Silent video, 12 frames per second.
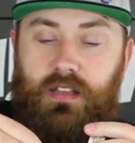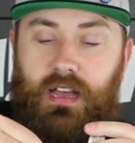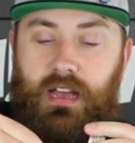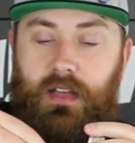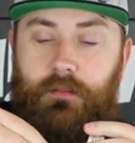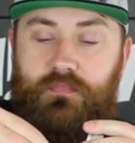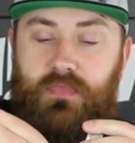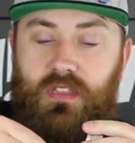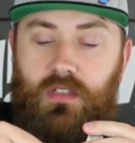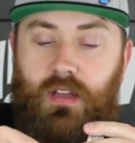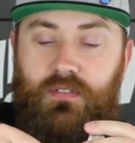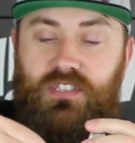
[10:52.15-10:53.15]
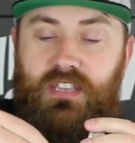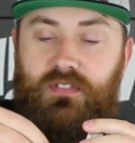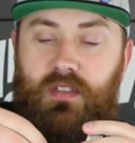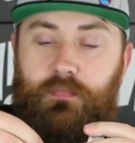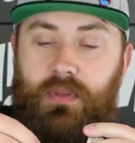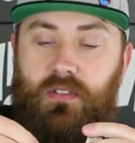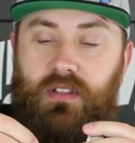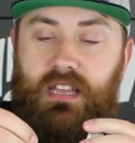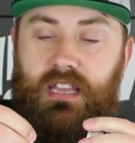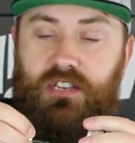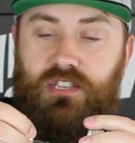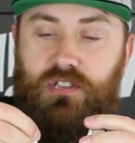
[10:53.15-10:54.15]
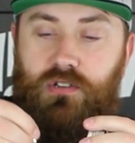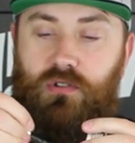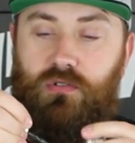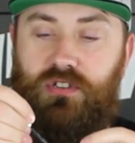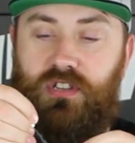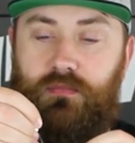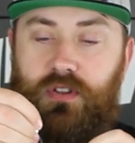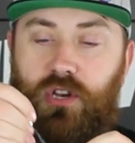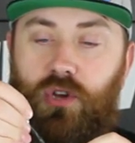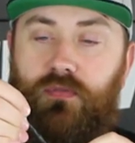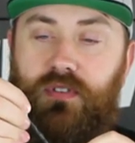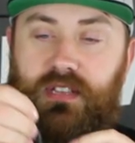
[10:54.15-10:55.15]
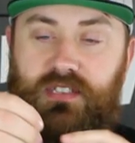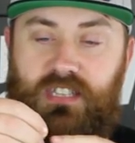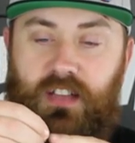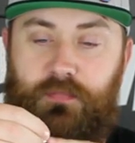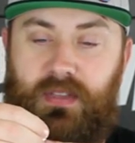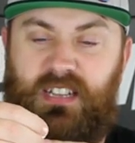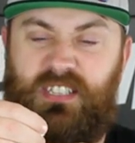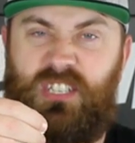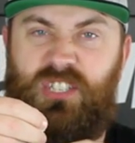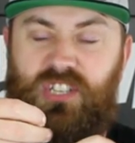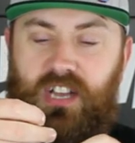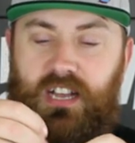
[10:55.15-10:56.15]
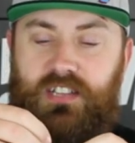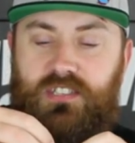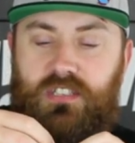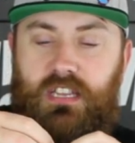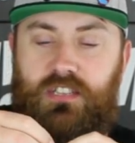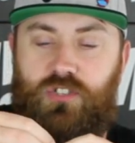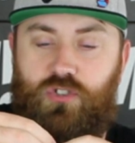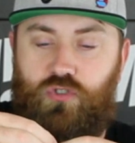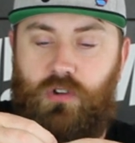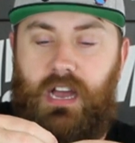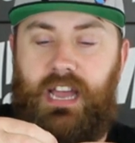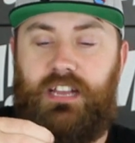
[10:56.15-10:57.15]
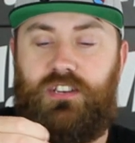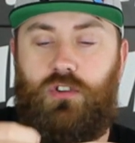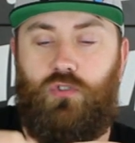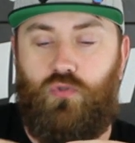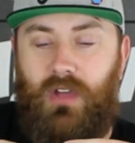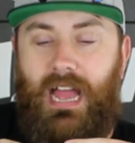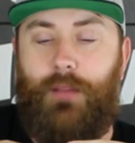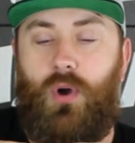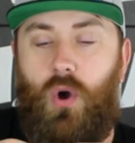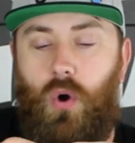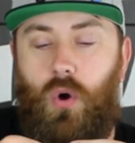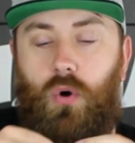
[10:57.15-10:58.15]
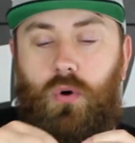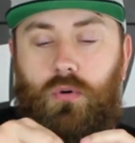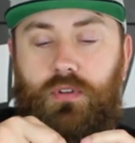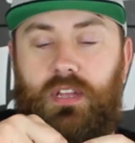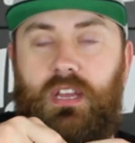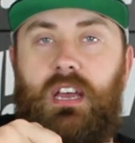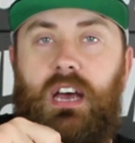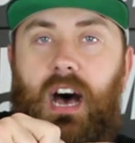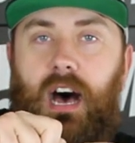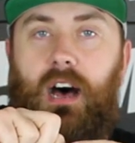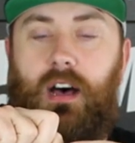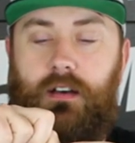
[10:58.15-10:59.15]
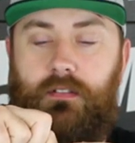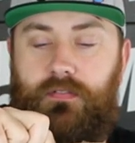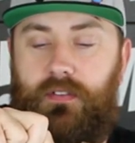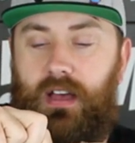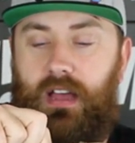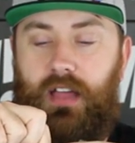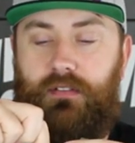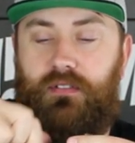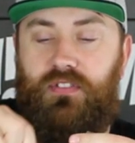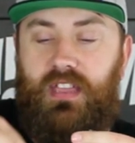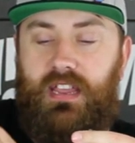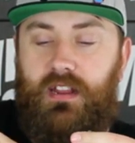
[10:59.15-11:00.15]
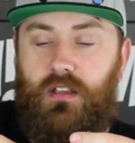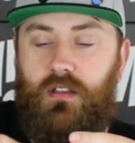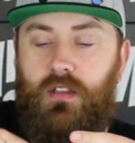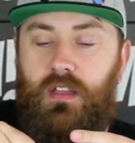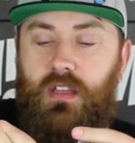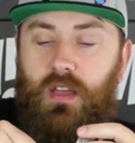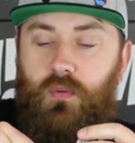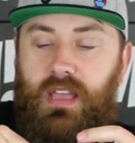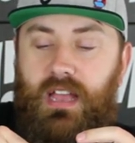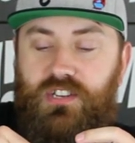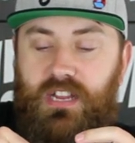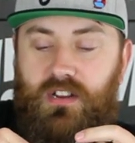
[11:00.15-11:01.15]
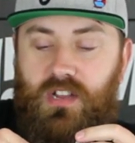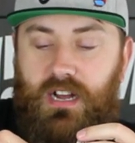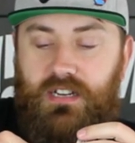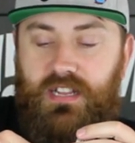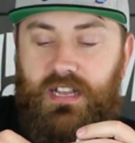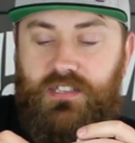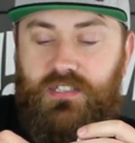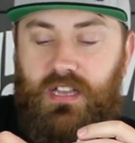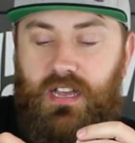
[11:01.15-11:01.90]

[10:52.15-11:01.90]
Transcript: um, you obviously have the ability to to maneuver this stuff because it just is trying to grab a hold of uh, of everything in here. And we actually had contests